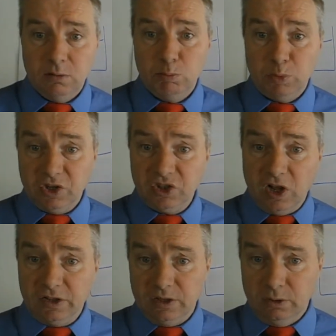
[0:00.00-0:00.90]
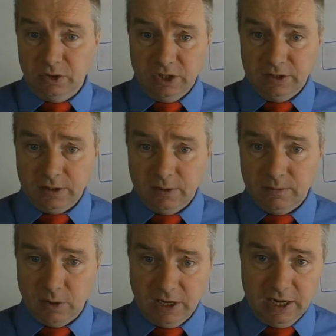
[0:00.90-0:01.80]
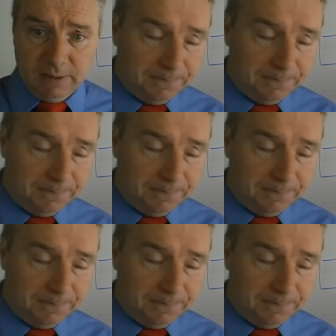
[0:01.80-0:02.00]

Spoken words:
they're salt solutions. Okay,